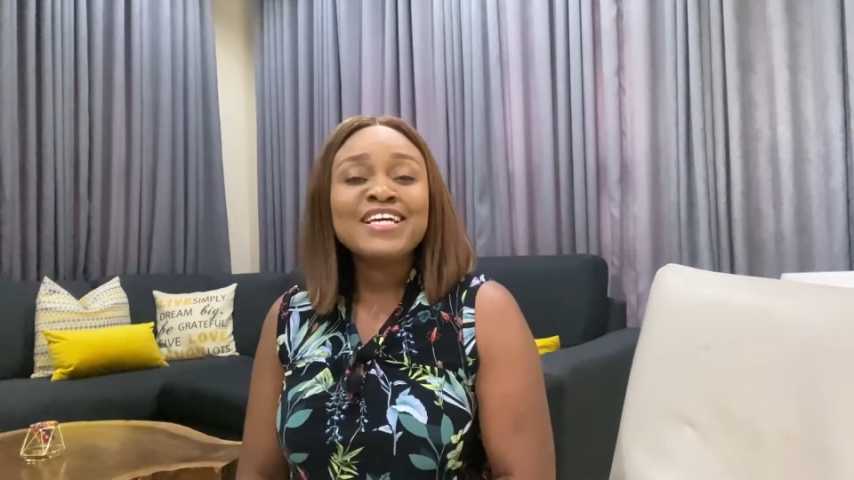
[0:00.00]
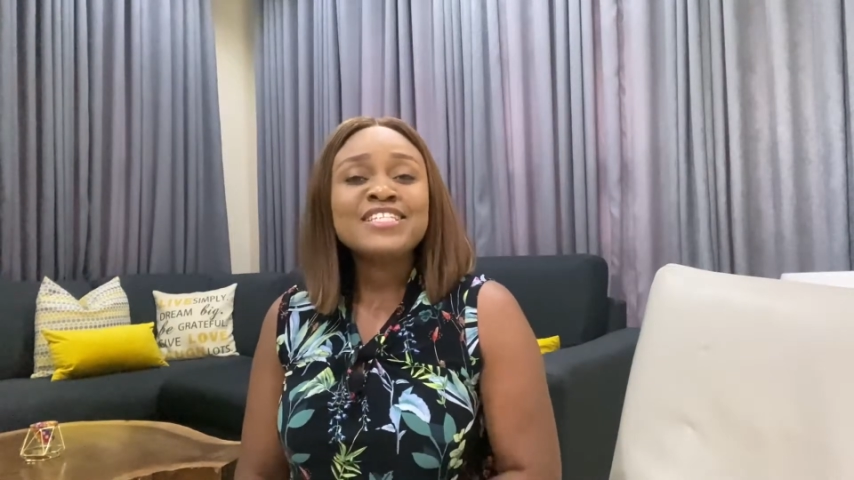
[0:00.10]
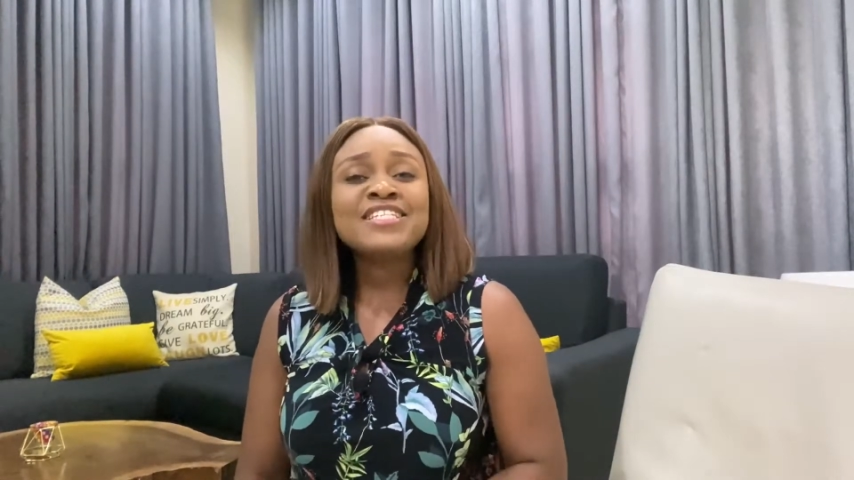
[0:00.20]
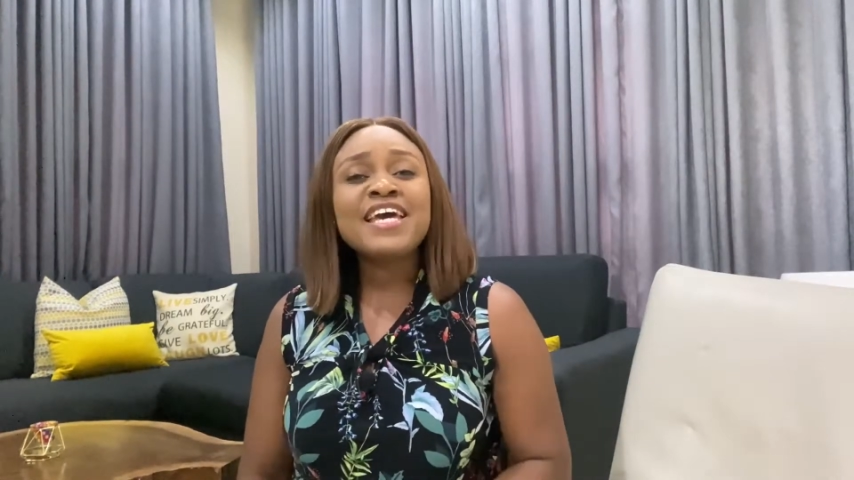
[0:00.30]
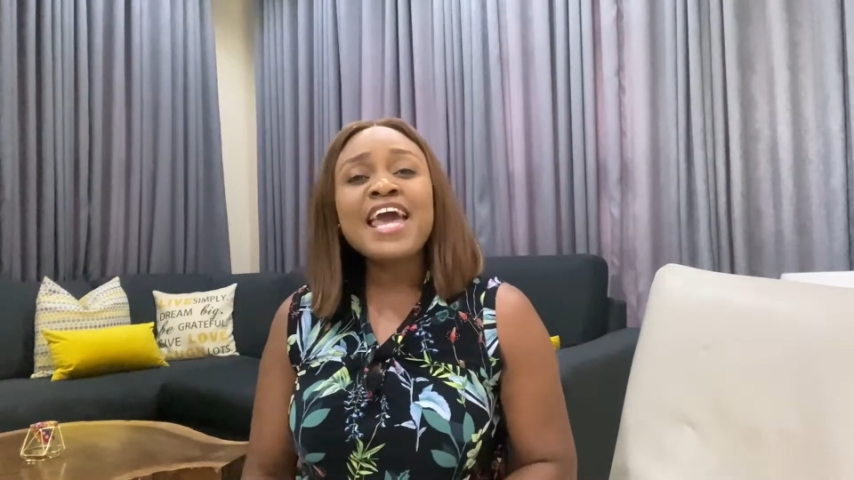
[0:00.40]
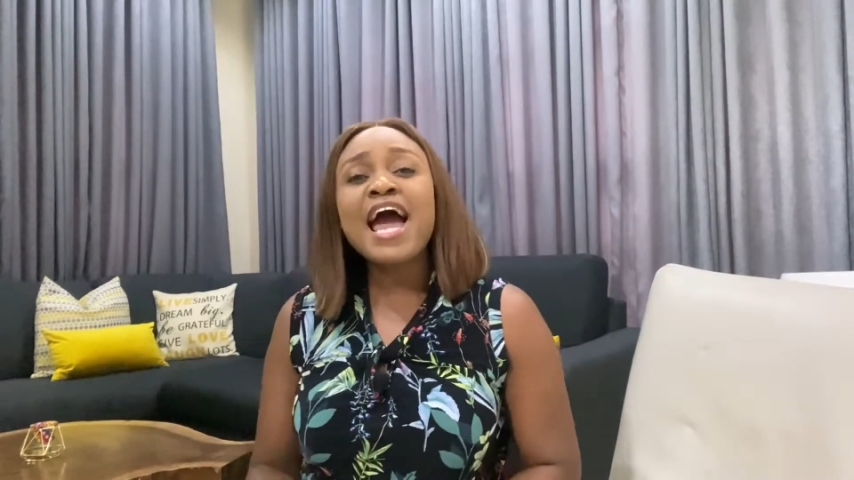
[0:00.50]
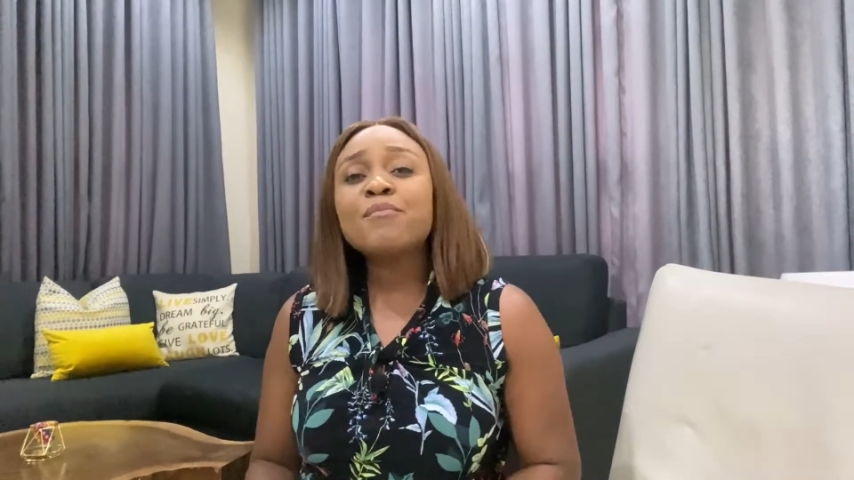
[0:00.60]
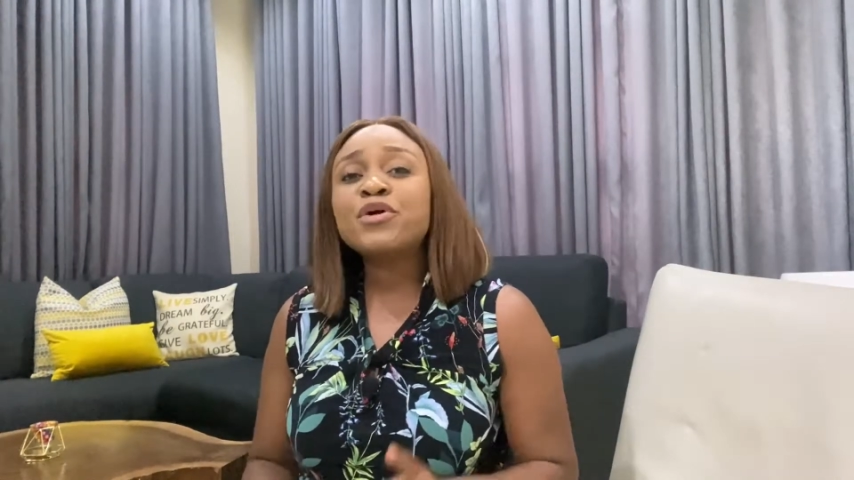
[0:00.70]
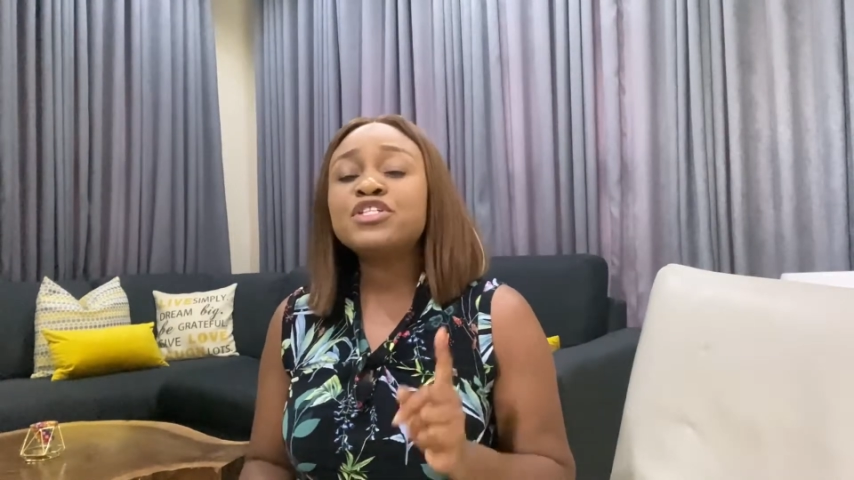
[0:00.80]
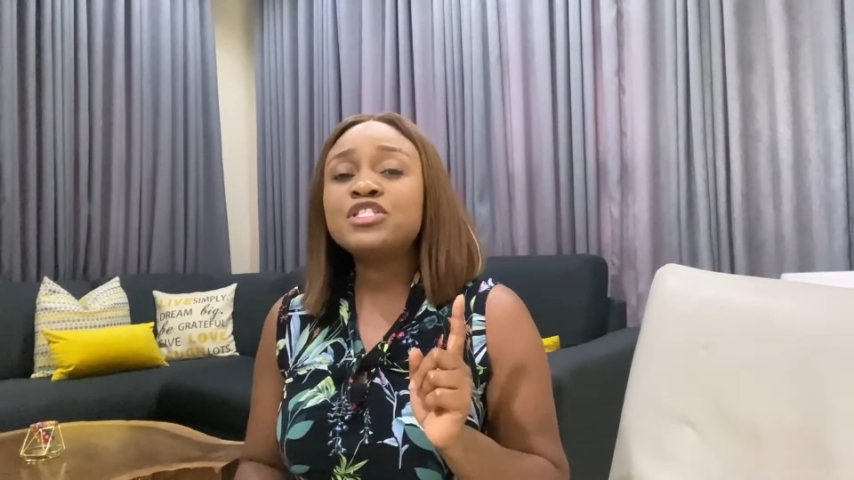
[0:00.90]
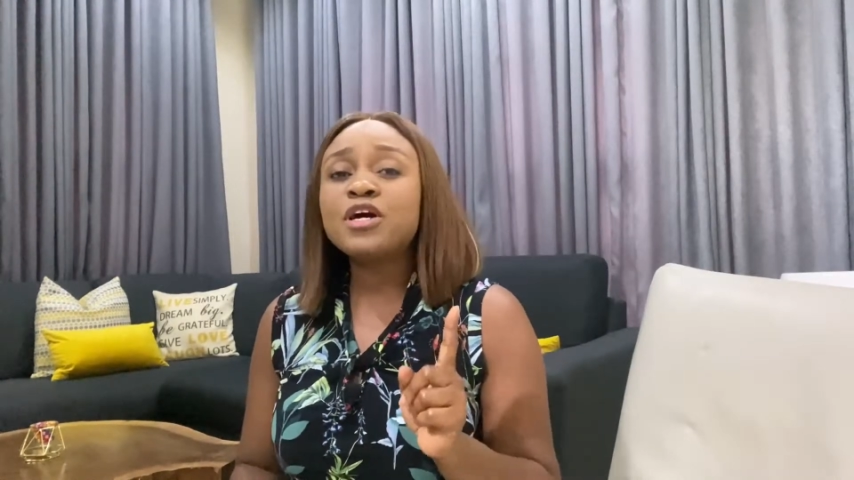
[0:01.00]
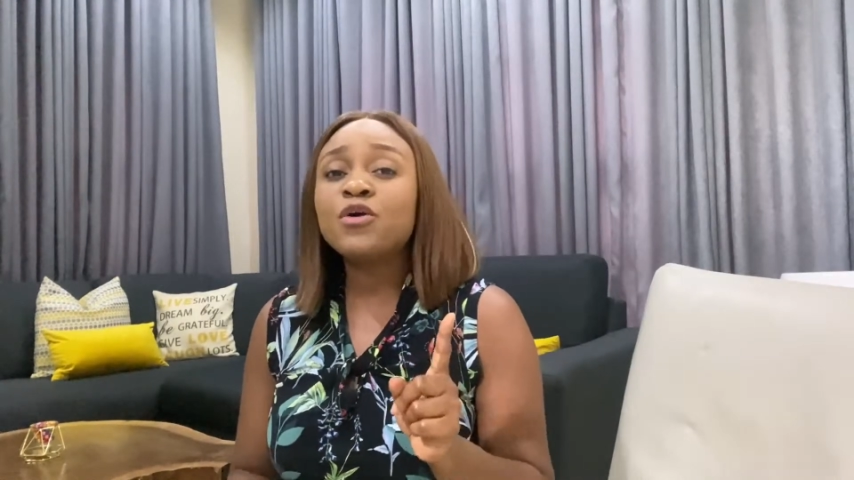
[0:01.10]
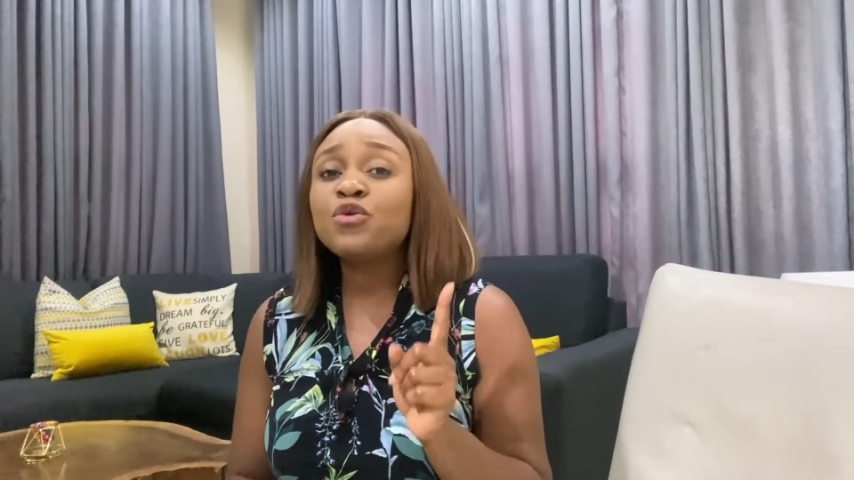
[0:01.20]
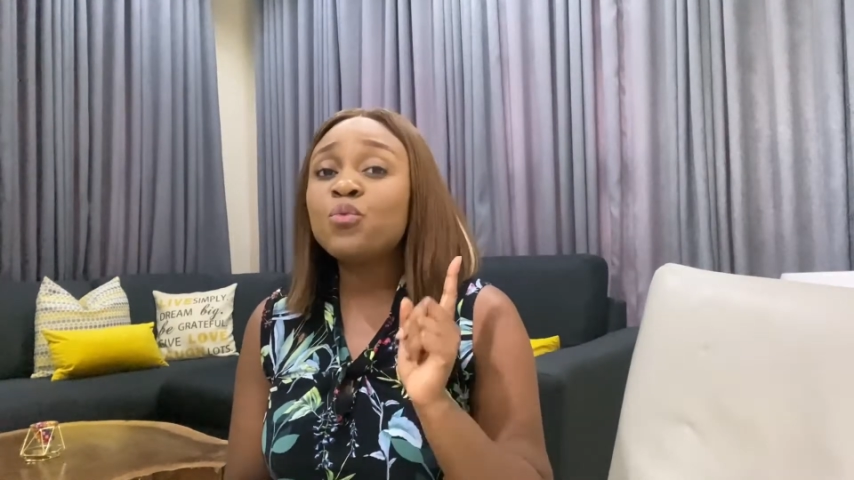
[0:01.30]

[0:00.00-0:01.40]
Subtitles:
Today I'm going to tell you